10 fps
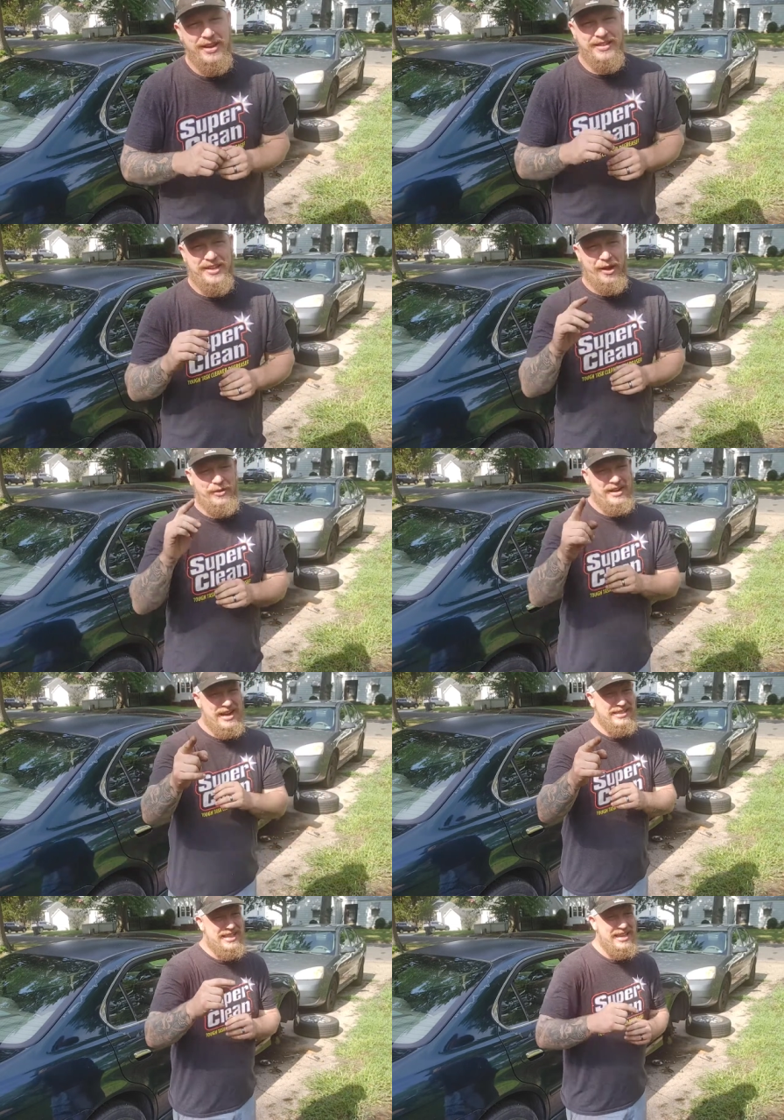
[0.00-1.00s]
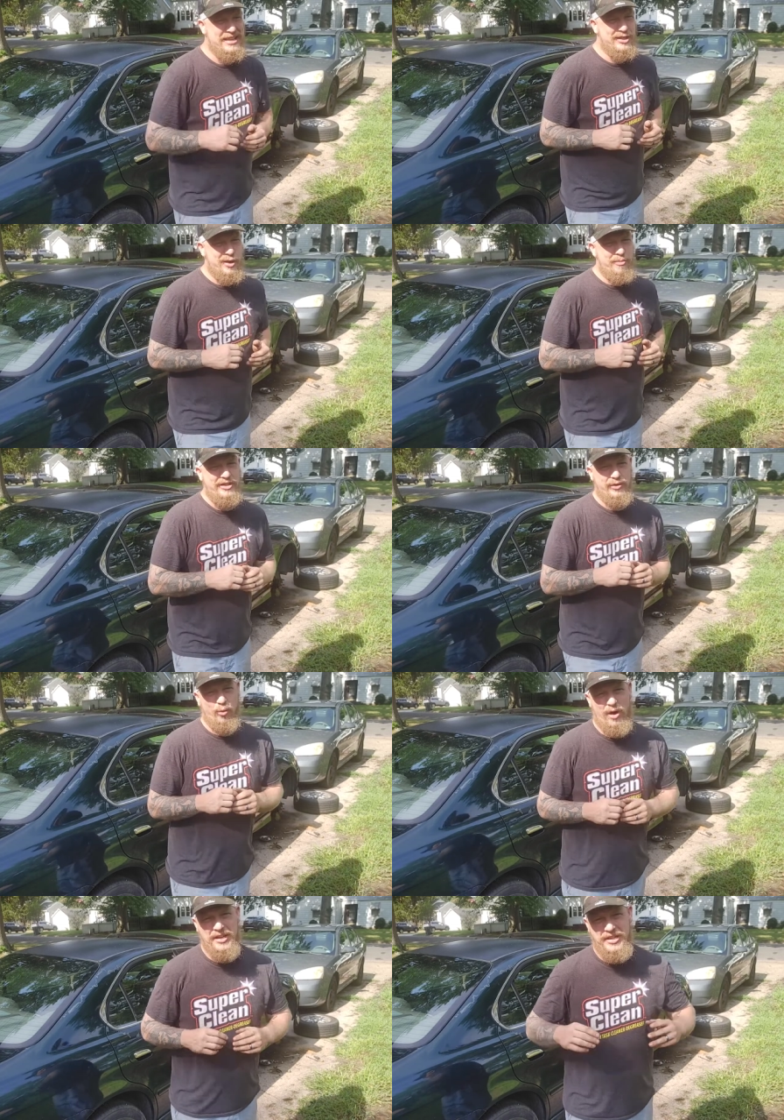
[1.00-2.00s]
So guys, thank you so much for
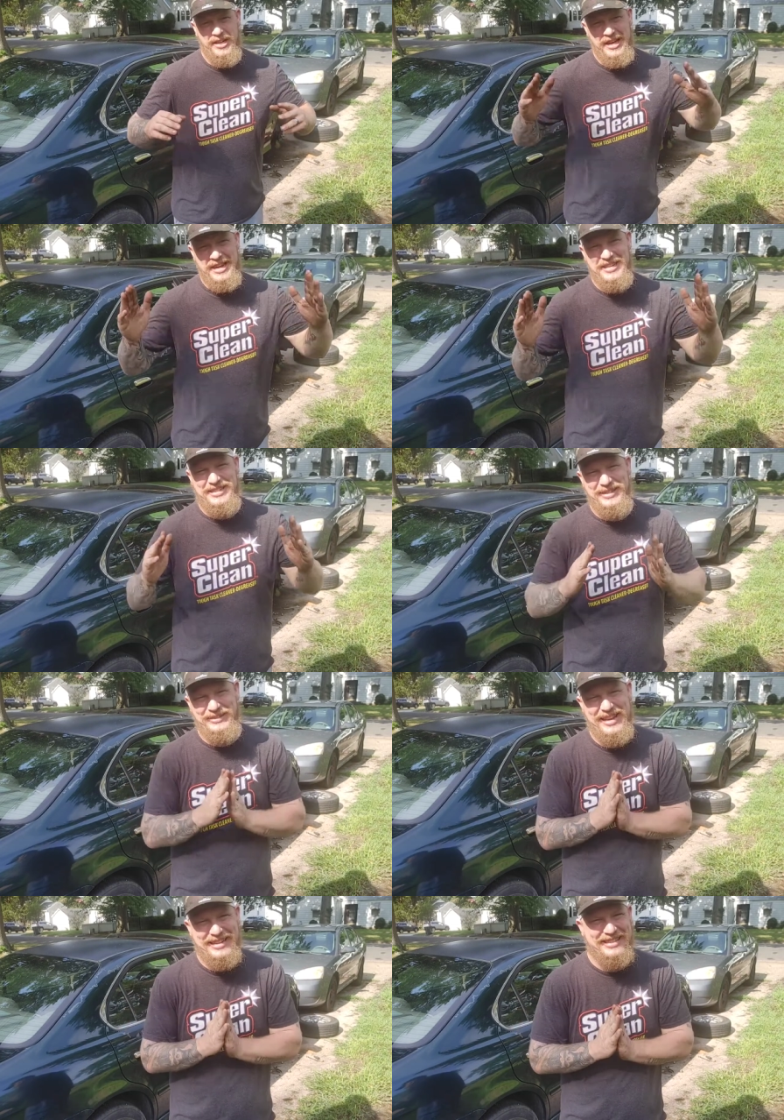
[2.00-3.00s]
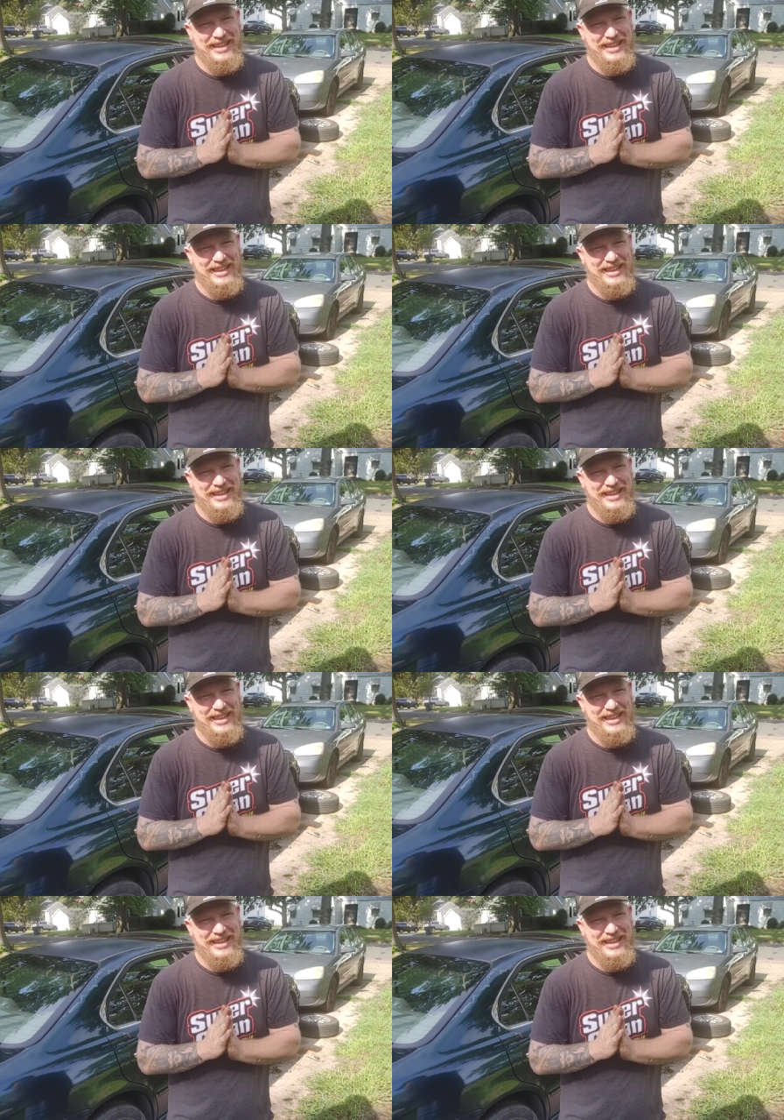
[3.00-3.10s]
watching, and until next